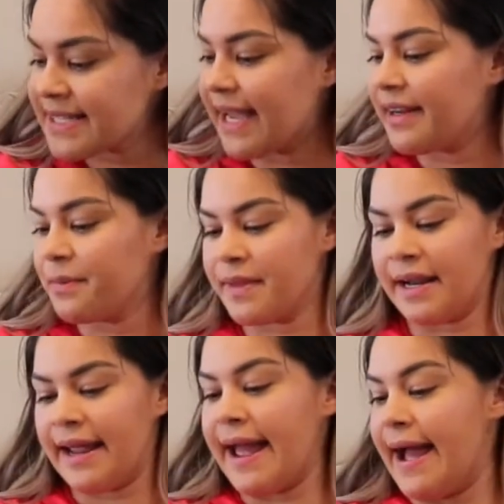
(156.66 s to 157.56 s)
item that
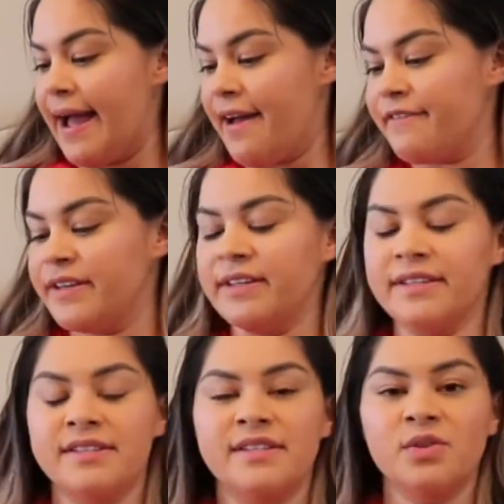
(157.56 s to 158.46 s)
I have
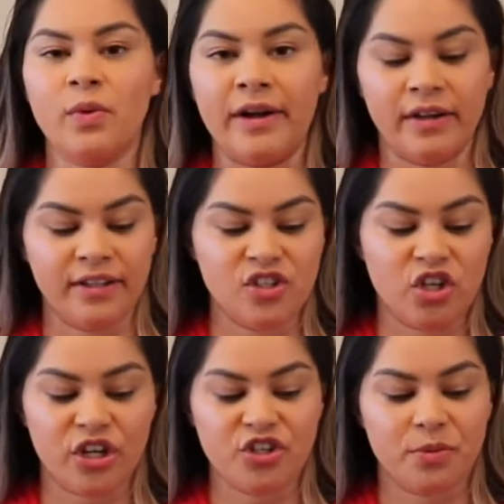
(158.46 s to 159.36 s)
is this wireless
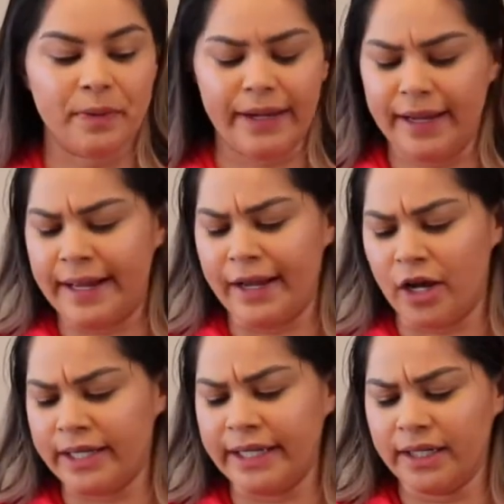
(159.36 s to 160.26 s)
charger by
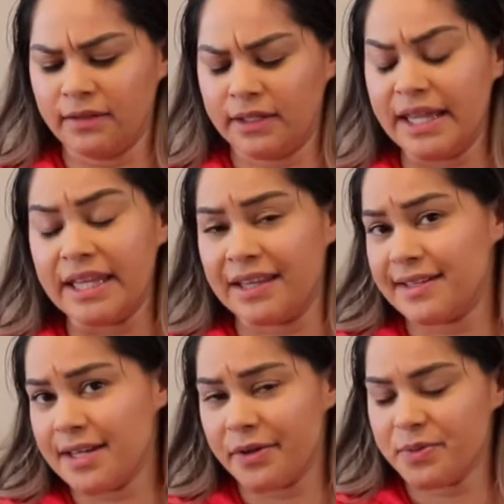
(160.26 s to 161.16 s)
iAudi. I think
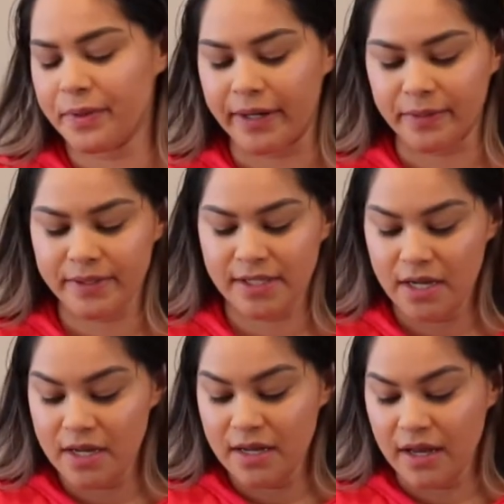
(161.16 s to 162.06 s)
that's how it's pronounced.
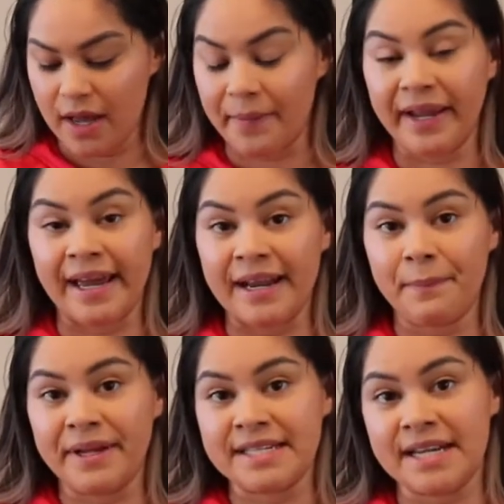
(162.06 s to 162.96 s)
Again, I
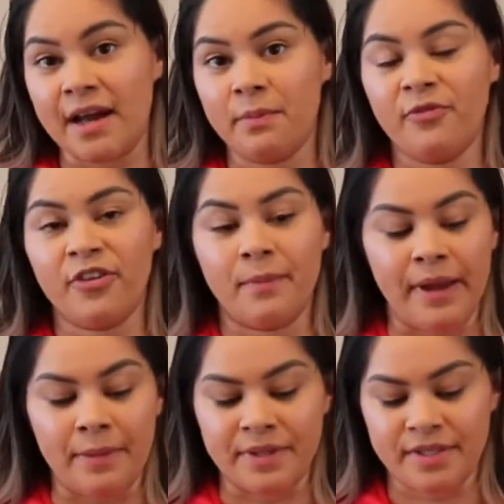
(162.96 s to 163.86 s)
picked it up from
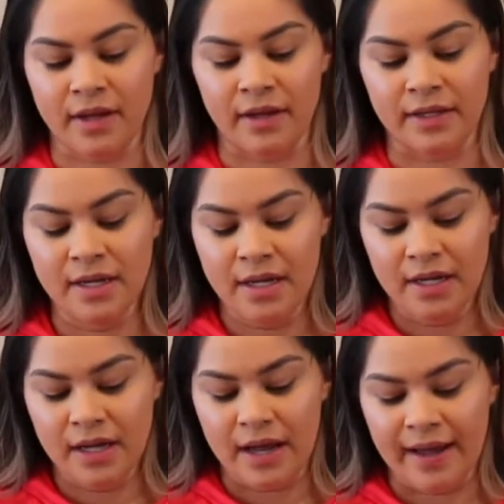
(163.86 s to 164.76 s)
Amazon.
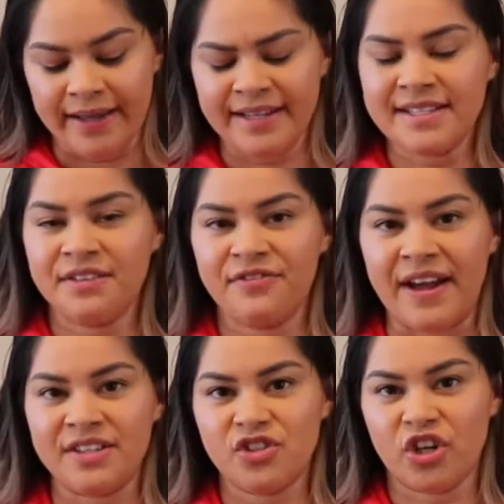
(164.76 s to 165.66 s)
It is a
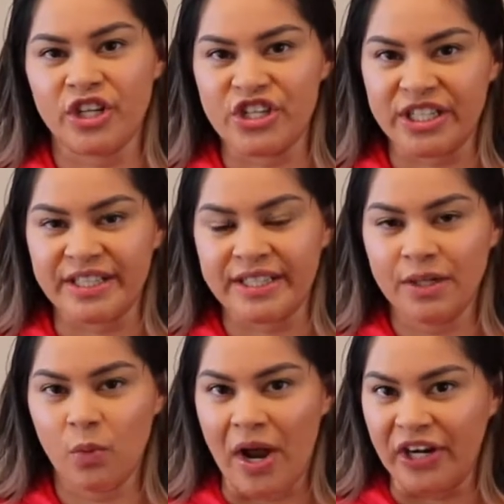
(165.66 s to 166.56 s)
fast
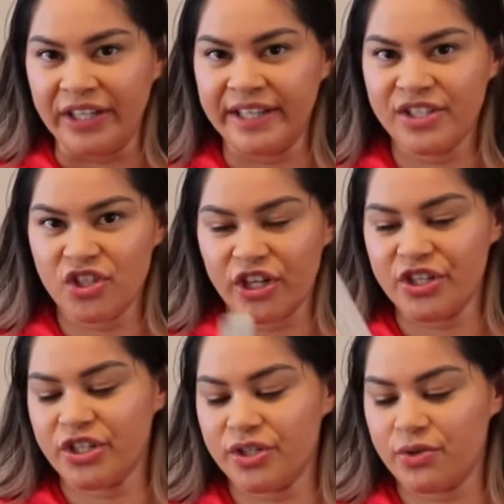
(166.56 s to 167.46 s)
charging wireless
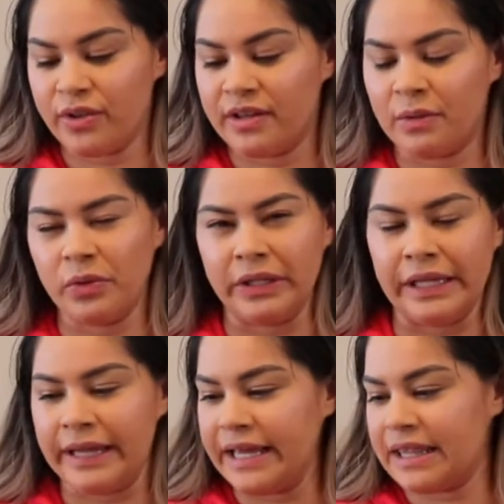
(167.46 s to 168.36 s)
charger, so that I really
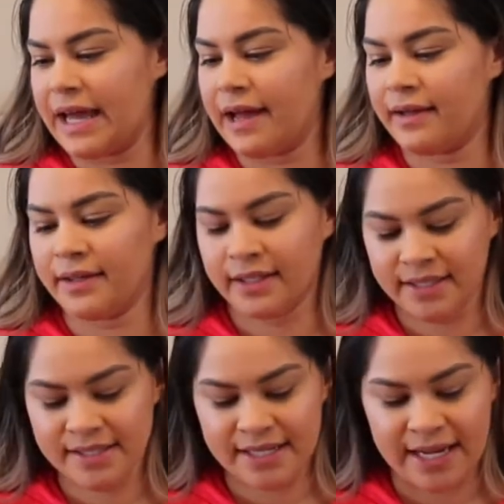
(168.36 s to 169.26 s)
like that.
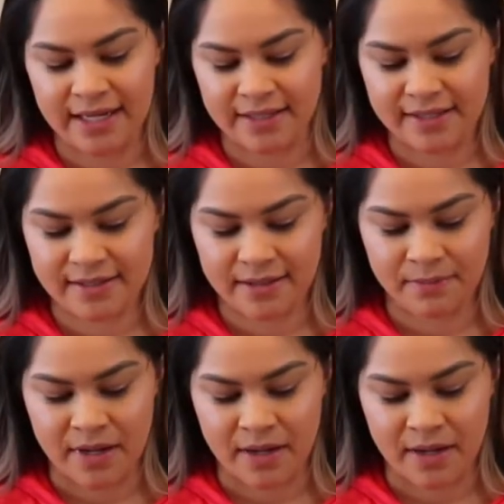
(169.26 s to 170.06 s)
It's taken some